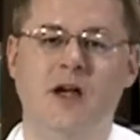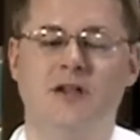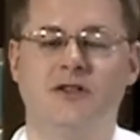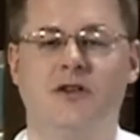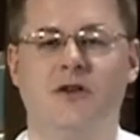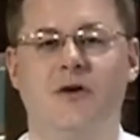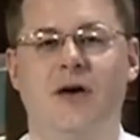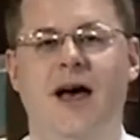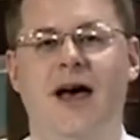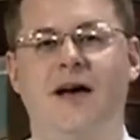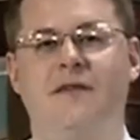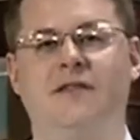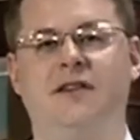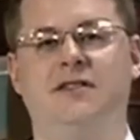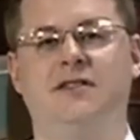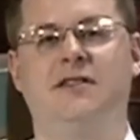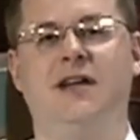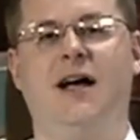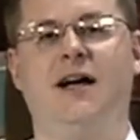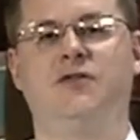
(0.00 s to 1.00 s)
So you have
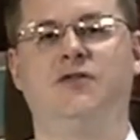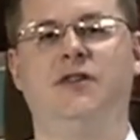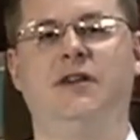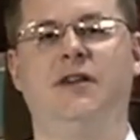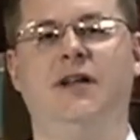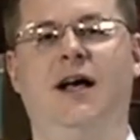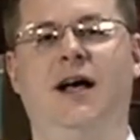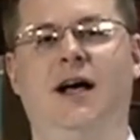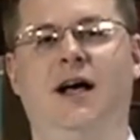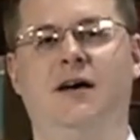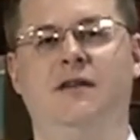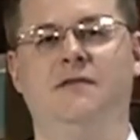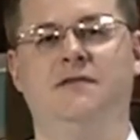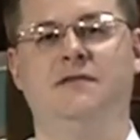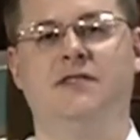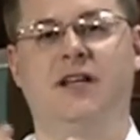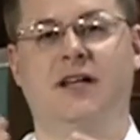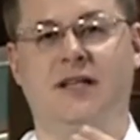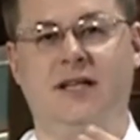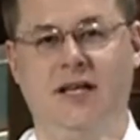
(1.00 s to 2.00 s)
this doctrine
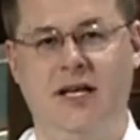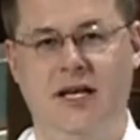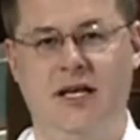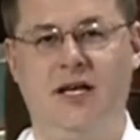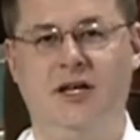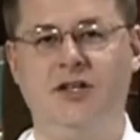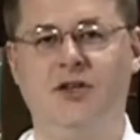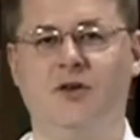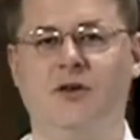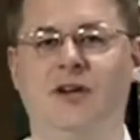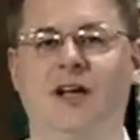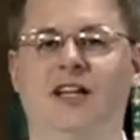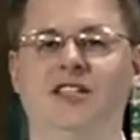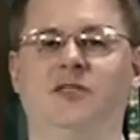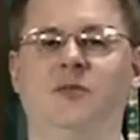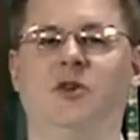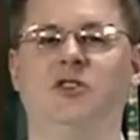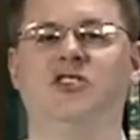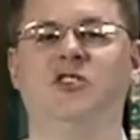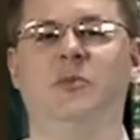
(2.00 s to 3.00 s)
of taqiyya. You're
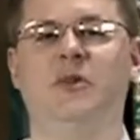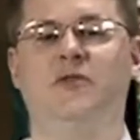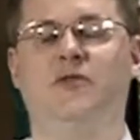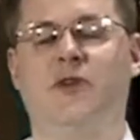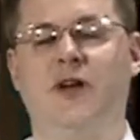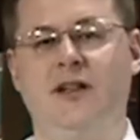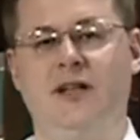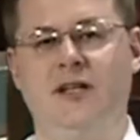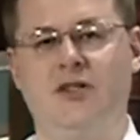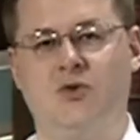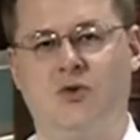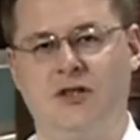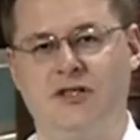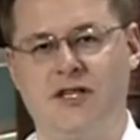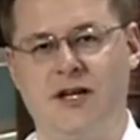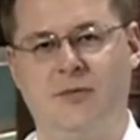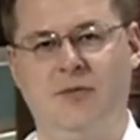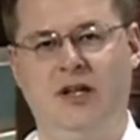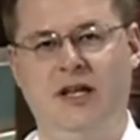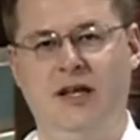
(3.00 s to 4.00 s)
not supposed to be friendly
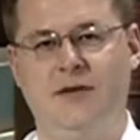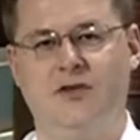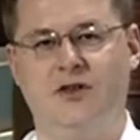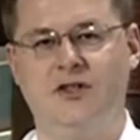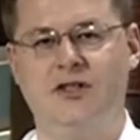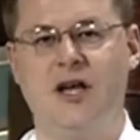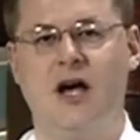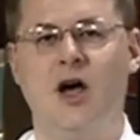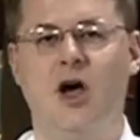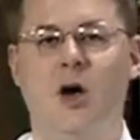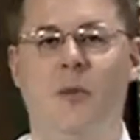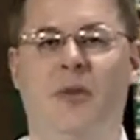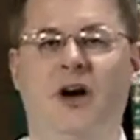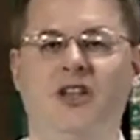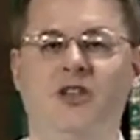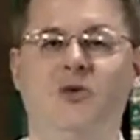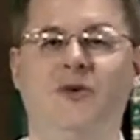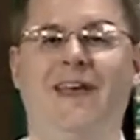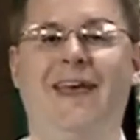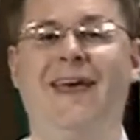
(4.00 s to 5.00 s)
towards unbelievers,
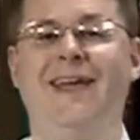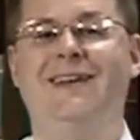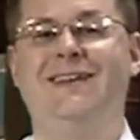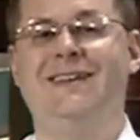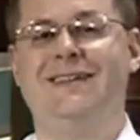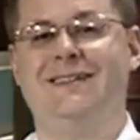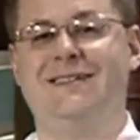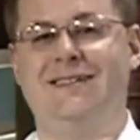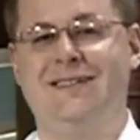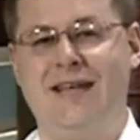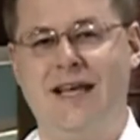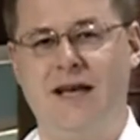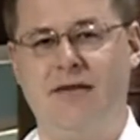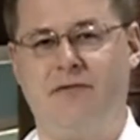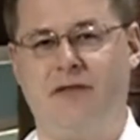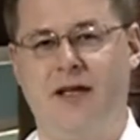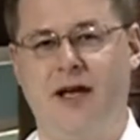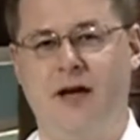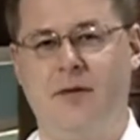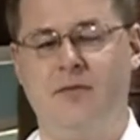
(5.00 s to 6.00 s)
but you can
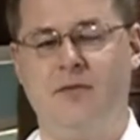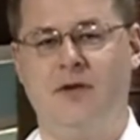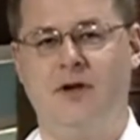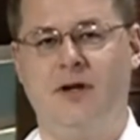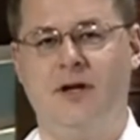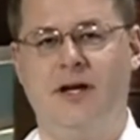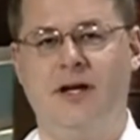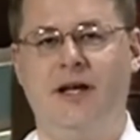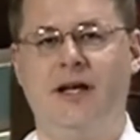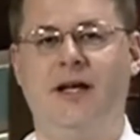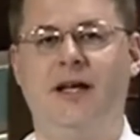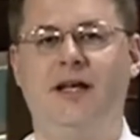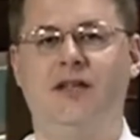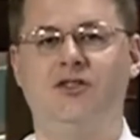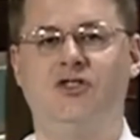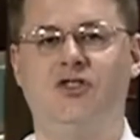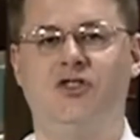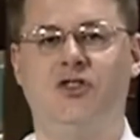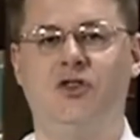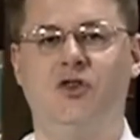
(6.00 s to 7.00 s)
deceive them
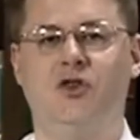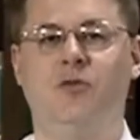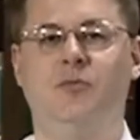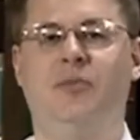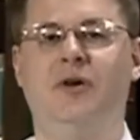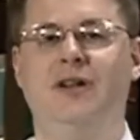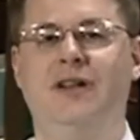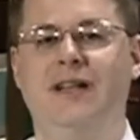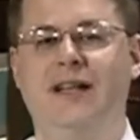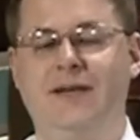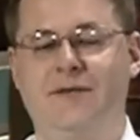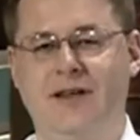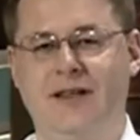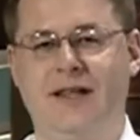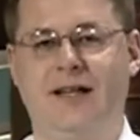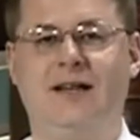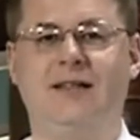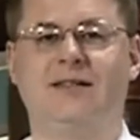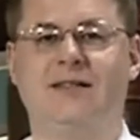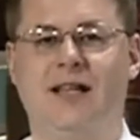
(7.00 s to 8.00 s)
into
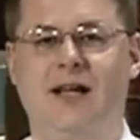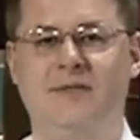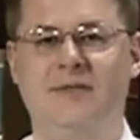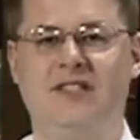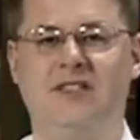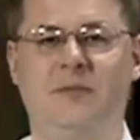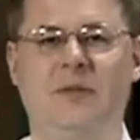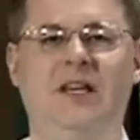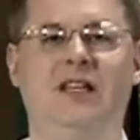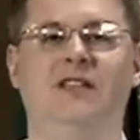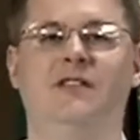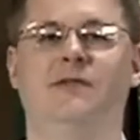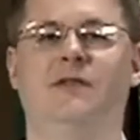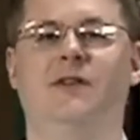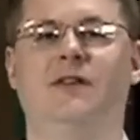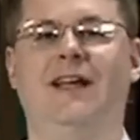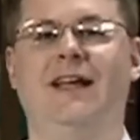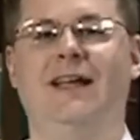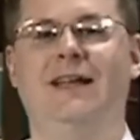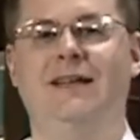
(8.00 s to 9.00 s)
believing that Islam is
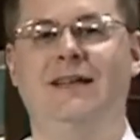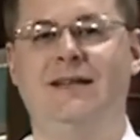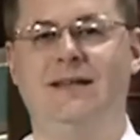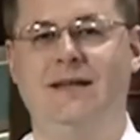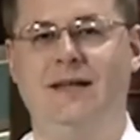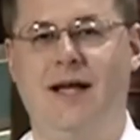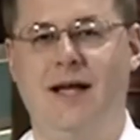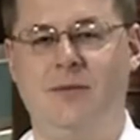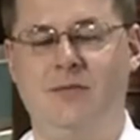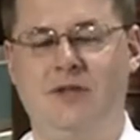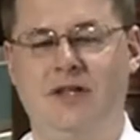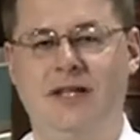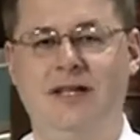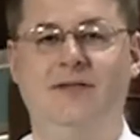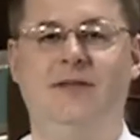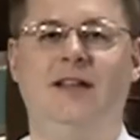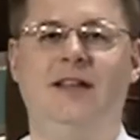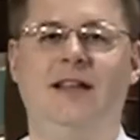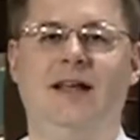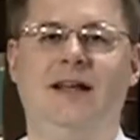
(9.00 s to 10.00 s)
peaceful and
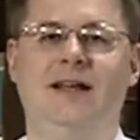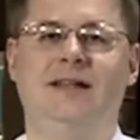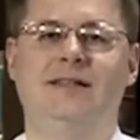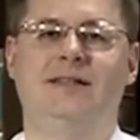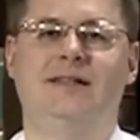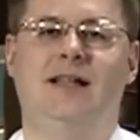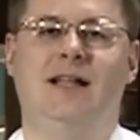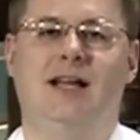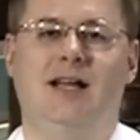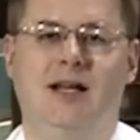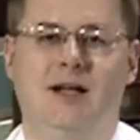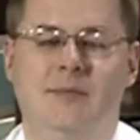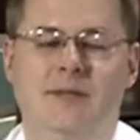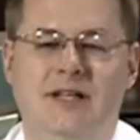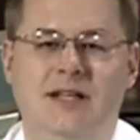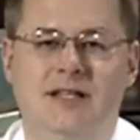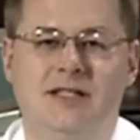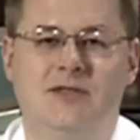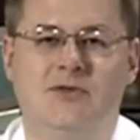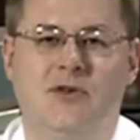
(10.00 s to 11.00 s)
believing that
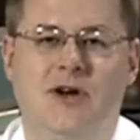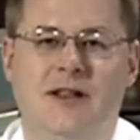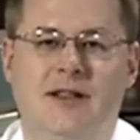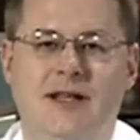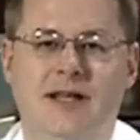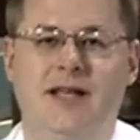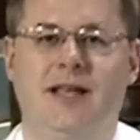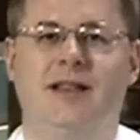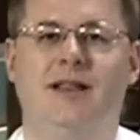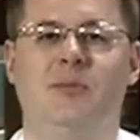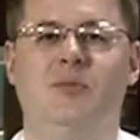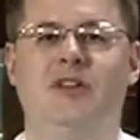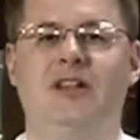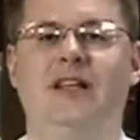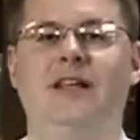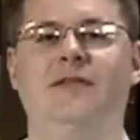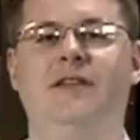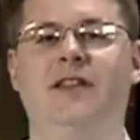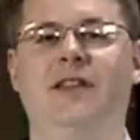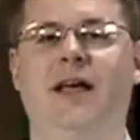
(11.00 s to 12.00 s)
Islam is friendly and
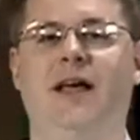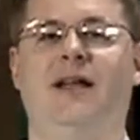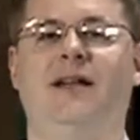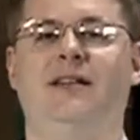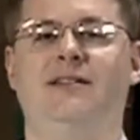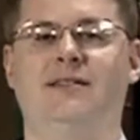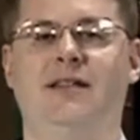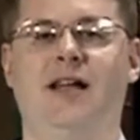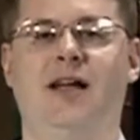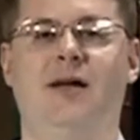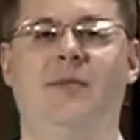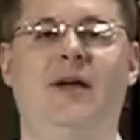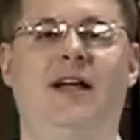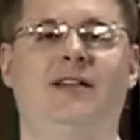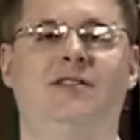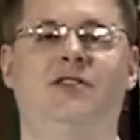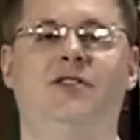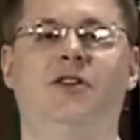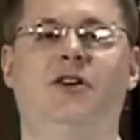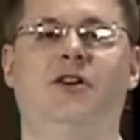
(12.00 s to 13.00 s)
believing that Islam
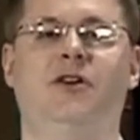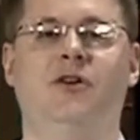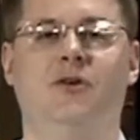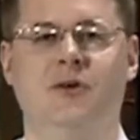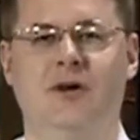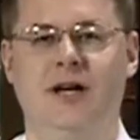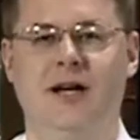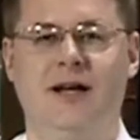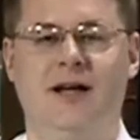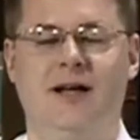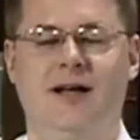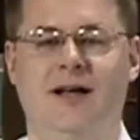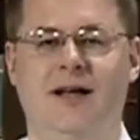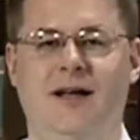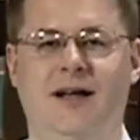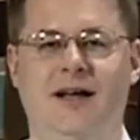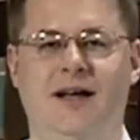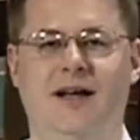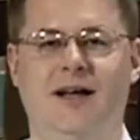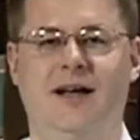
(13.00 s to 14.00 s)
has no
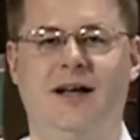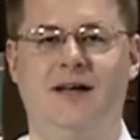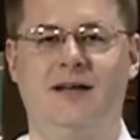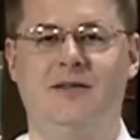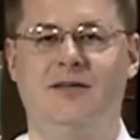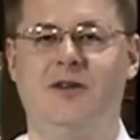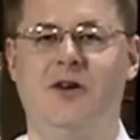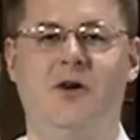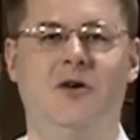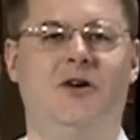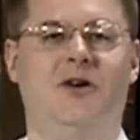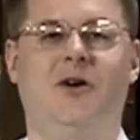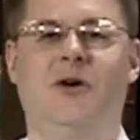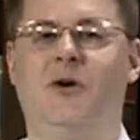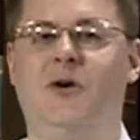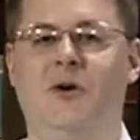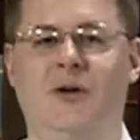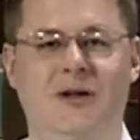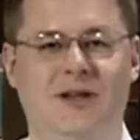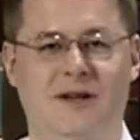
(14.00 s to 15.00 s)

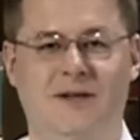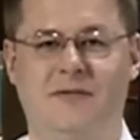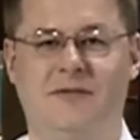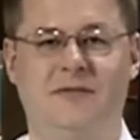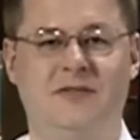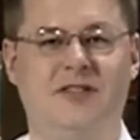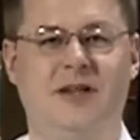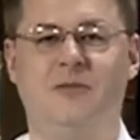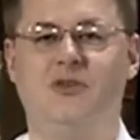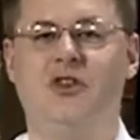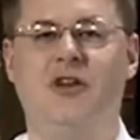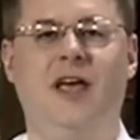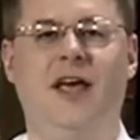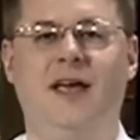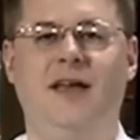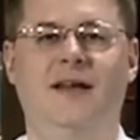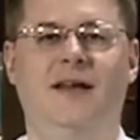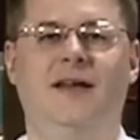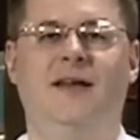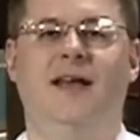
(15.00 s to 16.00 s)
goal of
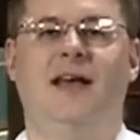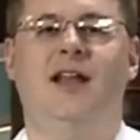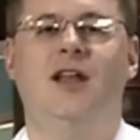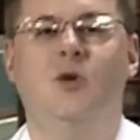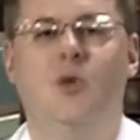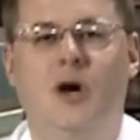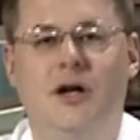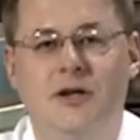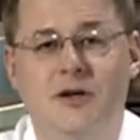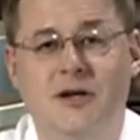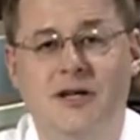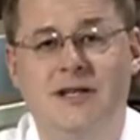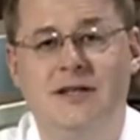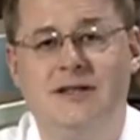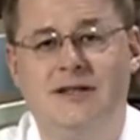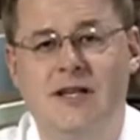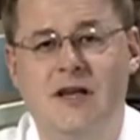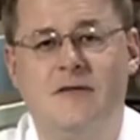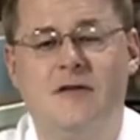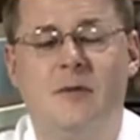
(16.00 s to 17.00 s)
subjugating anyone. You can
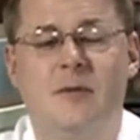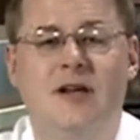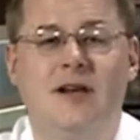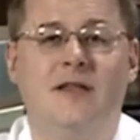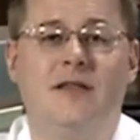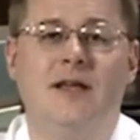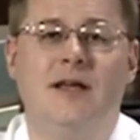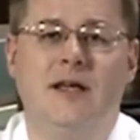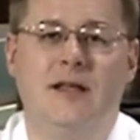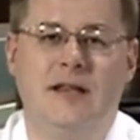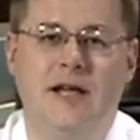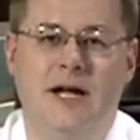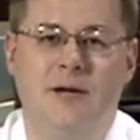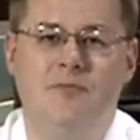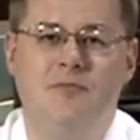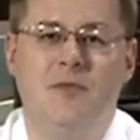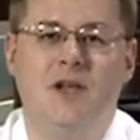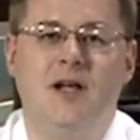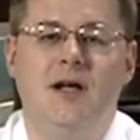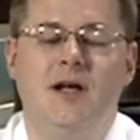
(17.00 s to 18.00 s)
deceive them into thinking
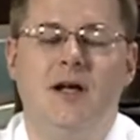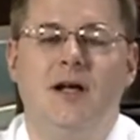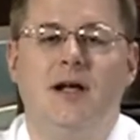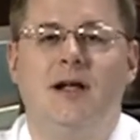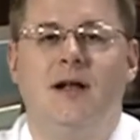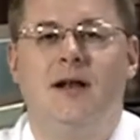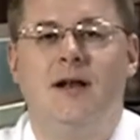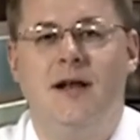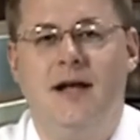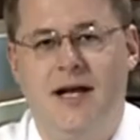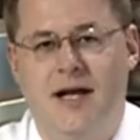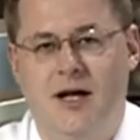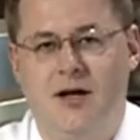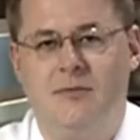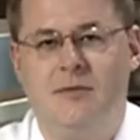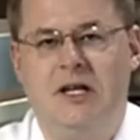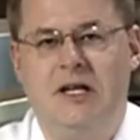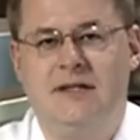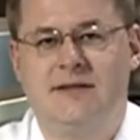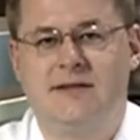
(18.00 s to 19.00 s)
that.
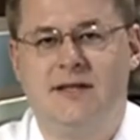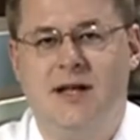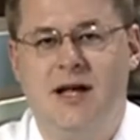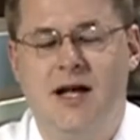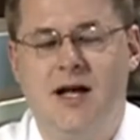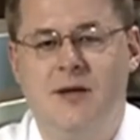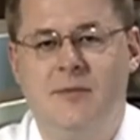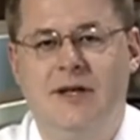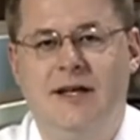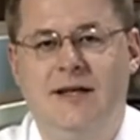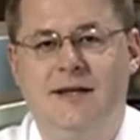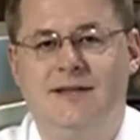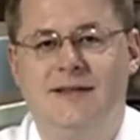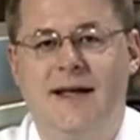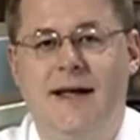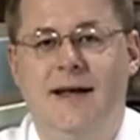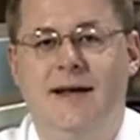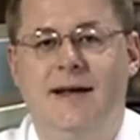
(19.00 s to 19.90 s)
Now, Islam is